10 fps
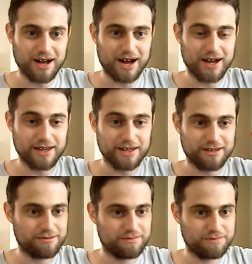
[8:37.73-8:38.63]

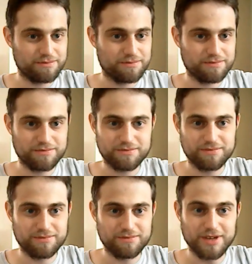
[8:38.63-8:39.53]
I
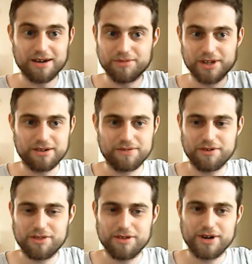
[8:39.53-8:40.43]
yeah, I'm really looking
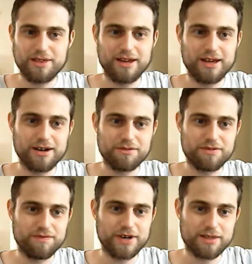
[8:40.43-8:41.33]
forward to see where TNA goes
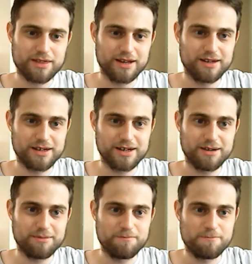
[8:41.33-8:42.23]
with this, and
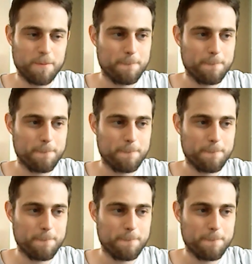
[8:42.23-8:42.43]
um,